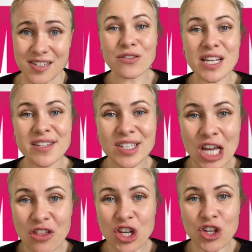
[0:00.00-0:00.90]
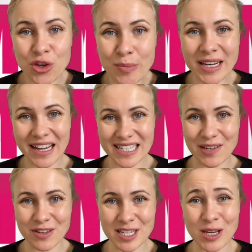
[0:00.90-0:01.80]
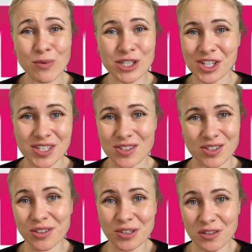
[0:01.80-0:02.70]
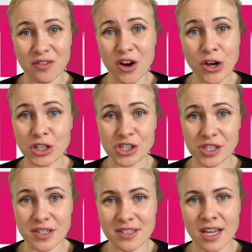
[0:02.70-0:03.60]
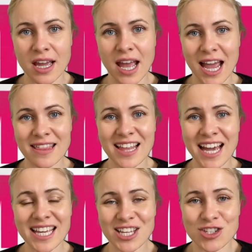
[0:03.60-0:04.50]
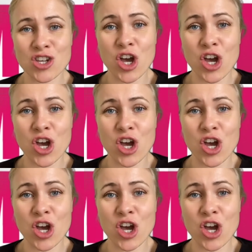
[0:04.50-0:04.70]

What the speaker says: There's another human activity which isn't so good for our oceans, and that is